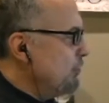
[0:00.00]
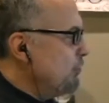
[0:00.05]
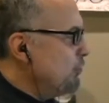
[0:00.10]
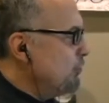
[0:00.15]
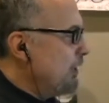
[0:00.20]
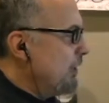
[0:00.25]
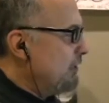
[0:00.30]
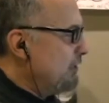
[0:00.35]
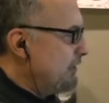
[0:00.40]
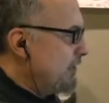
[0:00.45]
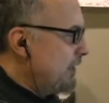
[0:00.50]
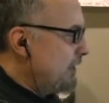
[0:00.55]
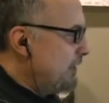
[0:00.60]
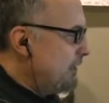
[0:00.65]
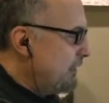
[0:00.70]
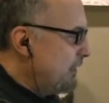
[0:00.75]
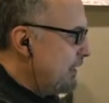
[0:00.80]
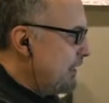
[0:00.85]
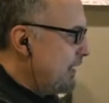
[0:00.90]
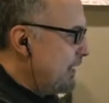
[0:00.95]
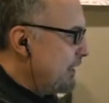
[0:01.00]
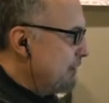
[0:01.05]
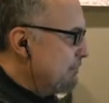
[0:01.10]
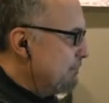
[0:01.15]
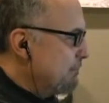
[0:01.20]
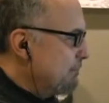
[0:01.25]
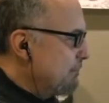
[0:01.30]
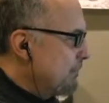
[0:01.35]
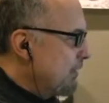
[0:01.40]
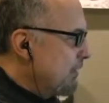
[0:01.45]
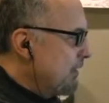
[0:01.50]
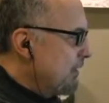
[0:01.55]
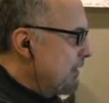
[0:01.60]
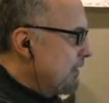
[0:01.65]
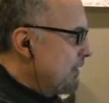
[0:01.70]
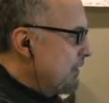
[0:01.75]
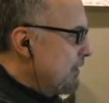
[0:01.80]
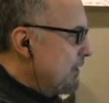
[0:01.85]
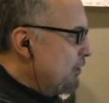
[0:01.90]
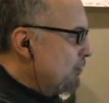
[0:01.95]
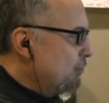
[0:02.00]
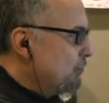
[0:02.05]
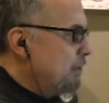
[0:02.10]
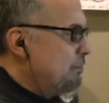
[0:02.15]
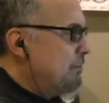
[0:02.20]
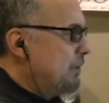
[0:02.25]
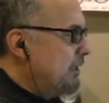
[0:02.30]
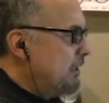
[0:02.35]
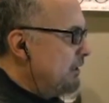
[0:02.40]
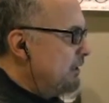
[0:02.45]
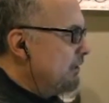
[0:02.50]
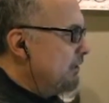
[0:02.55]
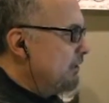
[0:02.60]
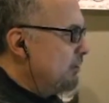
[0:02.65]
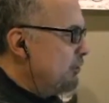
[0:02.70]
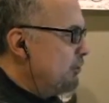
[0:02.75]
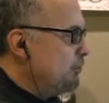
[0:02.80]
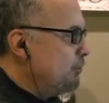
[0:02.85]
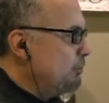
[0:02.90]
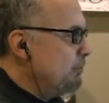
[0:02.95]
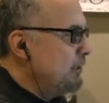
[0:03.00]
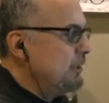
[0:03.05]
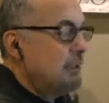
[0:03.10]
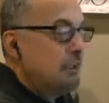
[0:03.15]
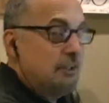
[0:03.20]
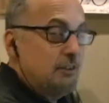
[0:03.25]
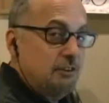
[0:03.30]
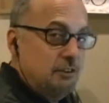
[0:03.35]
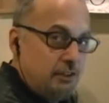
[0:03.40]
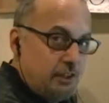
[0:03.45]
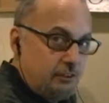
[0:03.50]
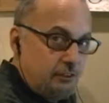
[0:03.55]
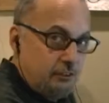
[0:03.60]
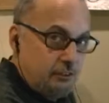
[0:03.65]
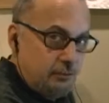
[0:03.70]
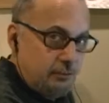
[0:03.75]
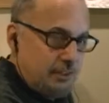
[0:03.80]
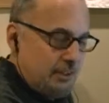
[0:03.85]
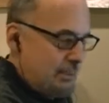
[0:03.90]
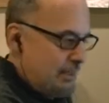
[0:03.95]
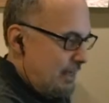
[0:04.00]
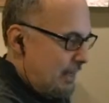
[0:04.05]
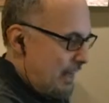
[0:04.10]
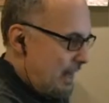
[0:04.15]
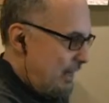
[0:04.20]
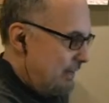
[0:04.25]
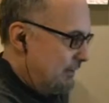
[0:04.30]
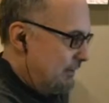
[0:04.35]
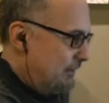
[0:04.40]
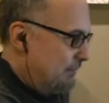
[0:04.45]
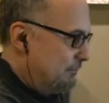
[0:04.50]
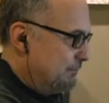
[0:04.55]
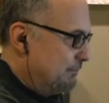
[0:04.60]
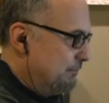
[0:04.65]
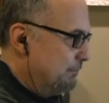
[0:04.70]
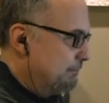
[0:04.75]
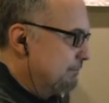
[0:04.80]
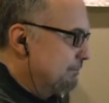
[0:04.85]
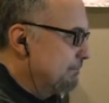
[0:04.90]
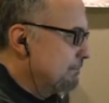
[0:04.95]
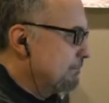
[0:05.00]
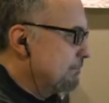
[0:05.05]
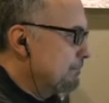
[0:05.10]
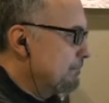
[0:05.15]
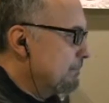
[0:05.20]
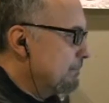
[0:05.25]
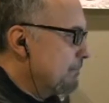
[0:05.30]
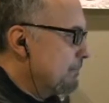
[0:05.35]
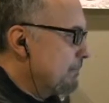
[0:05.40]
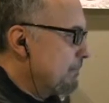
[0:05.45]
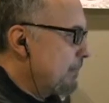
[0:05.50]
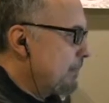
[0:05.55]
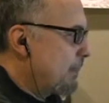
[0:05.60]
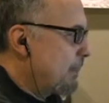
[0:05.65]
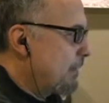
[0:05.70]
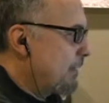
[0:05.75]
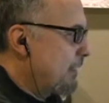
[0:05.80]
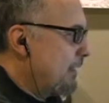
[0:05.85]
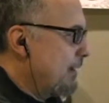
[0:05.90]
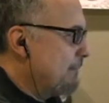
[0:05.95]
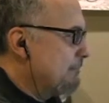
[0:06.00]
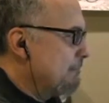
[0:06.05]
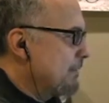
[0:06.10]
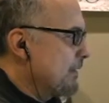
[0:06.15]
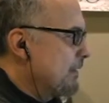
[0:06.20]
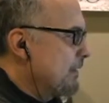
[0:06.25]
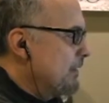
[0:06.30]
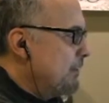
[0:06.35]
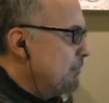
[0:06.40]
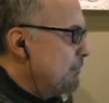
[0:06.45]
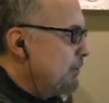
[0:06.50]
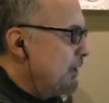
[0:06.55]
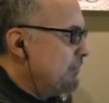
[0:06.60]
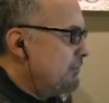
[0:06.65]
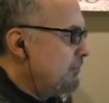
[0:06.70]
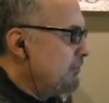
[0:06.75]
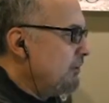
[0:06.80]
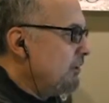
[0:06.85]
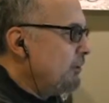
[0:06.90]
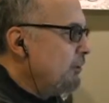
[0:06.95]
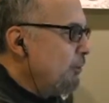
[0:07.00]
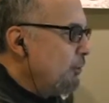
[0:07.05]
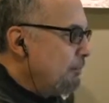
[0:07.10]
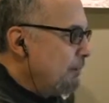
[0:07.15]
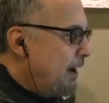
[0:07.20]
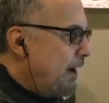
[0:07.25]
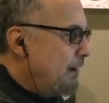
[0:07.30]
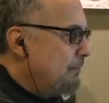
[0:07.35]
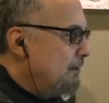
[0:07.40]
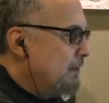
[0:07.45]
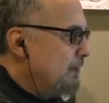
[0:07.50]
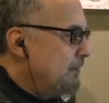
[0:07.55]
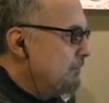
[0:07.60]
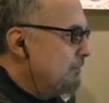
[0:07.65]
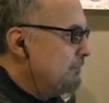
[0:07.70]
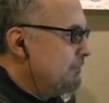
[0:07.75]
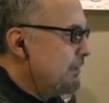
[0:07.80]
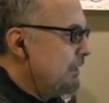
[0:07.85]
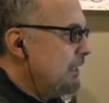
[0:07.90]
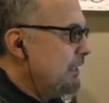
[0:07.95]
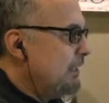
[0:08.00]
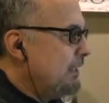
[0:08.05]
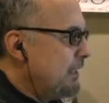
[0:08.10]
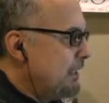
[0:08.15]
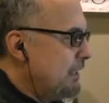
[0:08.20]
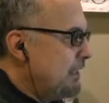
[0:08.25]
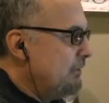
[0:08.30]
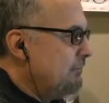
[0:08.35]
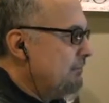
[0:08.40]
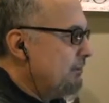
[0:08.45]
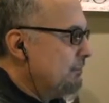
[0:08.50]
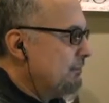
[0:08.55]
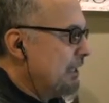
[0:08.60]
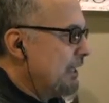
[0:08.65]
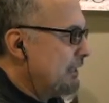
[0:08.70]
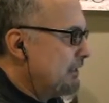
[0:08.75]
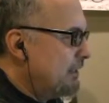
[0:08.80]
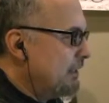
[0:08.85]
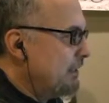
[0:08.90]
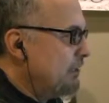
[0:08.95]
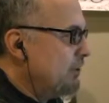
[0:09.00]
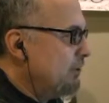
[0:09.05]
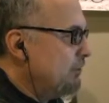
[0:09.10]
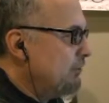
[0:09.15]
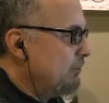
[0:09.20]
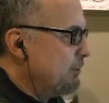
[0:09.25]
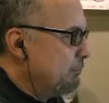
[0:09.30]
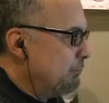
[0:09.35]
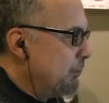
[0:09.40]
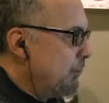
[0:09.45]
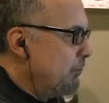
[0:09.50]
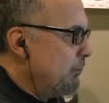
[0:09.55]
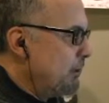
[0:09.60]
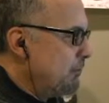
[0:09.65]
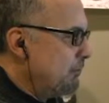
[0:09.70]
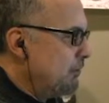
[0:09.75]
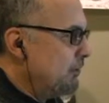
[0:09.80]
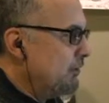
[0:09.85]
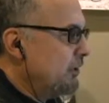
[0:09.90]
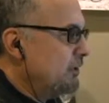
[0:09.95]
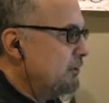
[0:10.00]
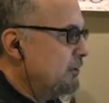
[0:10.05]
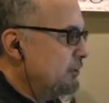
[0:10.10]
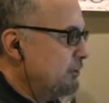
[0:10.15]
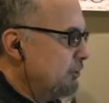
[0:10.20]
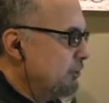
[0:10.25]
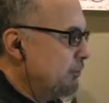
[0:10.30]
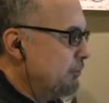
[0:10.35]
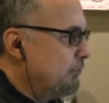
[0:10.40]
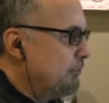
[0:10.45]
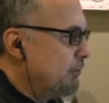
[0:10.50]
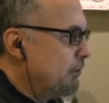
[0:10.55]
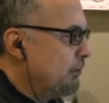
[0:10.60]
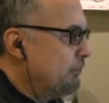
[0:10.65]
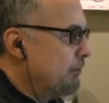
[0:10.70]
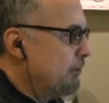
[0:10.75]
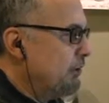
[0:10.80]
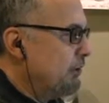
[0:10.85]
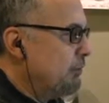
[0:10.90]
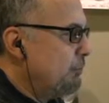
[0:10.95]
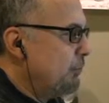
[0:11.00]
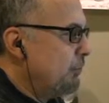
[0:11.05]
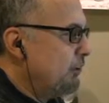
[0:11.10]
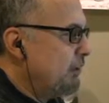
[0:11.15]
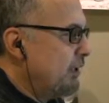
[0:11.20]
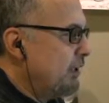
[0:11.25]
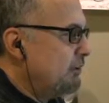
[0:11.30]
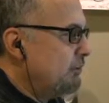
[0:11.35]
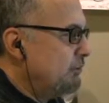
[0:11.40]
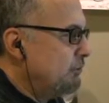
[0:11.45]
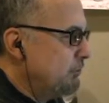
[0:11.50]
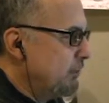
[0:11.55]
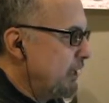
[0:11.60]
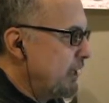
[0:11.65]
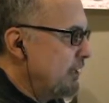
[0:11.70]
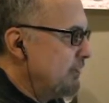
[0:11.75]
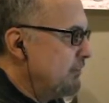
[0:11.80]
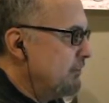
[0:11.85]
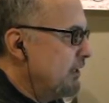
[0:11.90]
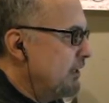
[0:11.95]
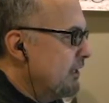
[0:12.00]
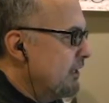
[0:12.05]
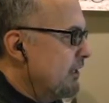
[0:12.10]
USA Today. Repeal the Cuban Adjustment Act. Okay. President Obama is feeling heat from Latinos and pro-immigration groups over deportation raids